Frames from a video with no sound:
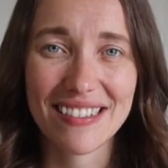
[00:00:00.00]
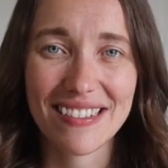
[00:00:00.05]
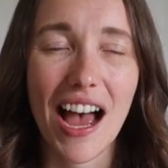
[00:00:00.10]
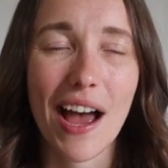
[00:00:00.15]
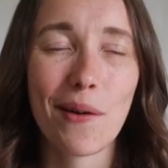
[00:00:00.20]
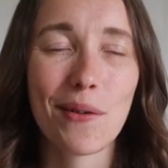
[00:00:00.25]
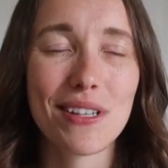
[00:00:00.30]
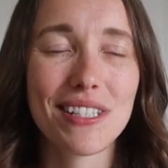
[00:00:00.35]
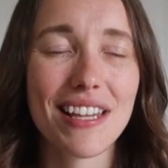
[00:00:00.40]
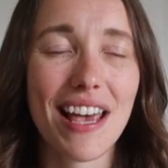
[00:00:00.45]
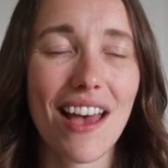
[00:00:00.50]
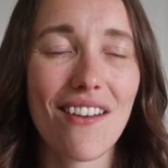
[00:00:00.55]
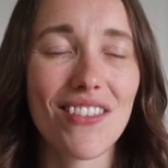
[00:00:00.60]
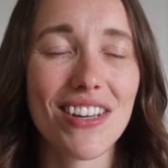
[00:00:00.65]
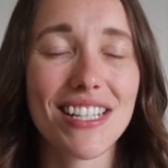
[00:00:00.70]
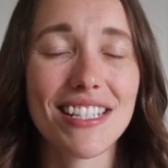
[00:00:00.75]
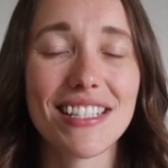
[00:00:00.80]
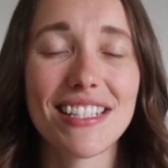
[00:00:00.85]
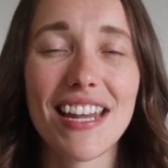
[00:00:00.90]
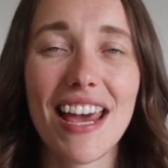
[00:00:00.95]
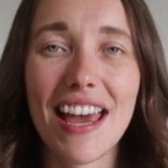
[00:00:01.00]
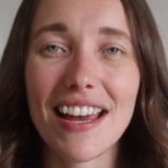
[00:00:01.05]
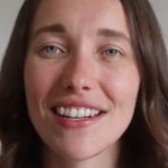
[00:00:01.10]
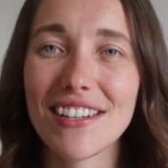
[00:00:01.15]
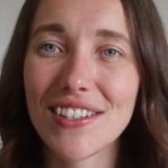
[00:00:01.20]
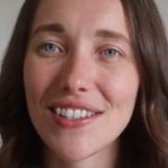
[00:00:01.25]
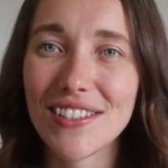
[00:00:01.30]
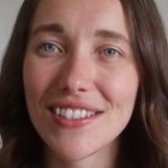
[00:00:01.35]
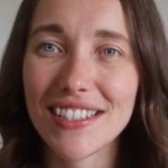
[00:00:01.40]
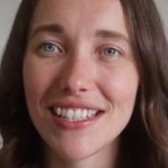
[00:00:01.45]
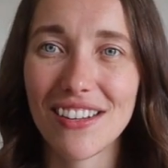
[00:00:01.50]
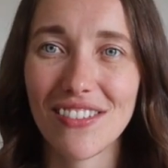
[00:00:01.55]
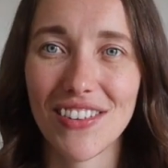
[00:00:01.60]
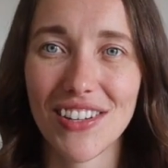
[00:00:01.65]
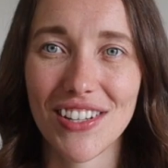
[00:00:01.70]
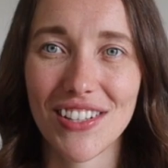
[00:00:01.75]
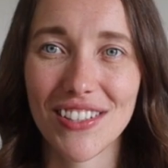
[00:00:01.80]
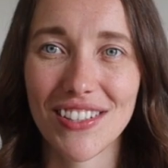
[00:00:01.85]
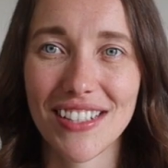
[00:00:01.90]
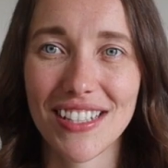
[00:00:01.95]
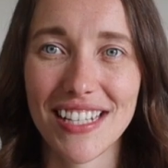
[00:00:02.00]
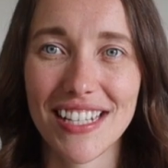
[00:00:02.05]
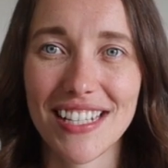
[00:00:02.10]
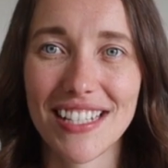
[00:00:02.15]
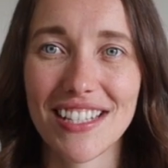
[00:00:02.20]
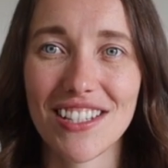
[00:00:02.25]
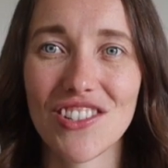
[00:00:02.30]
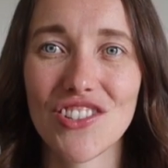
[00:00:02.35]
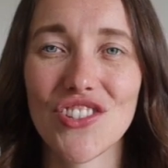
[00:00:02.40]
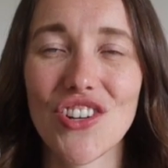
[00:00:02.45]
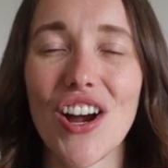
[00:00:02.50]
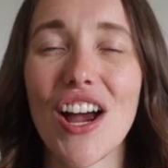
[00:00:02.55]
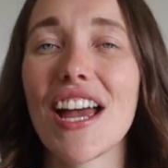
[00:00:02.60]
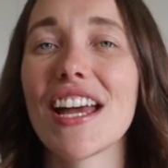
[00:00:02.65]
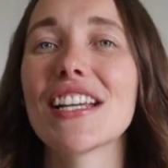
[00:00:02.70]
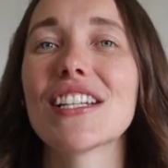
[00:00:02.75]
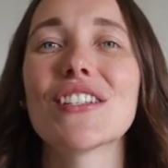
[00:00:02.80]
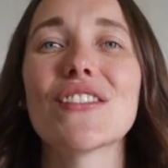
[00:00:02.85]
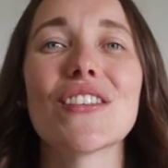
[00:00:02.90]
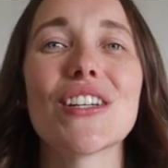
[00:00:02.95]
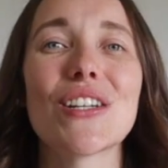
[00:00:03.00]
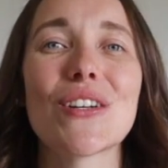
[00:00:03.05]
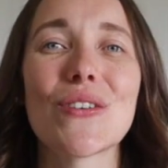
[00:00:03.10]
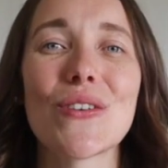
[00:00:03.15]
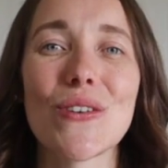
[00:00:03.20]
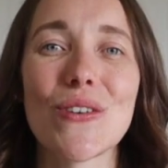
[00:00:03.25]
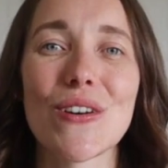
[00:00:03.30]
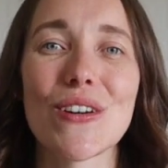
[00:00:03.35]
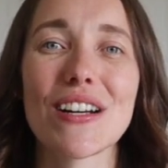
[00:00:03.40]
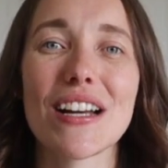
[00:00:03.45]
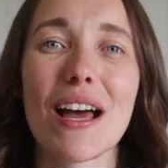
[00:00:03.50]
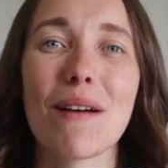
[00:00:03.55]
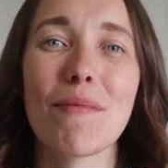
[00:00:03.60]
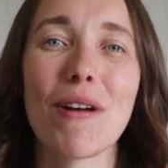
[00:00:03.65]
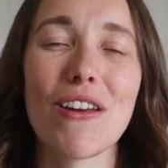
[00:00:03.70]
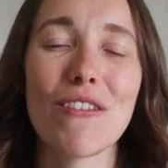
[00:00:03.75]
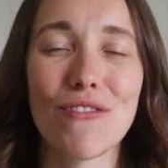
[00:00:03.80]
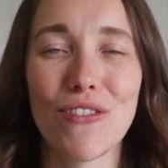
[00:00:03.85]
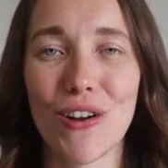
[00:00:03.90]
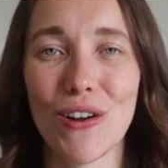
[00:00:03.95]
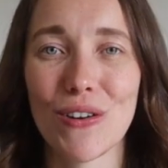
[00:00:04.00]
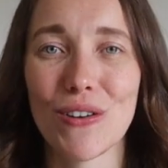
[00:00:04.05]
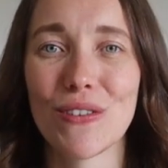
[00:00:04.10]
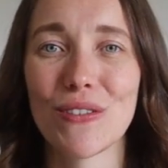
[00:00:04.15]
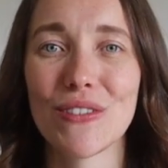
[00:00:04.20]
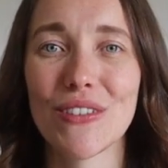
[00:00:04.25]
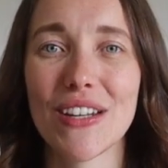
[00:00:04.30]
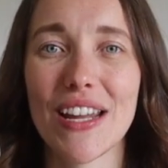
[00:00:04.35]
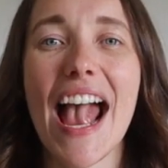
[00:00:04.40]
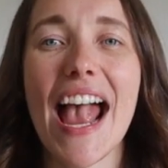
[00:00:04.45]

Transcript: I was having technical difficulties trying to record on my phone,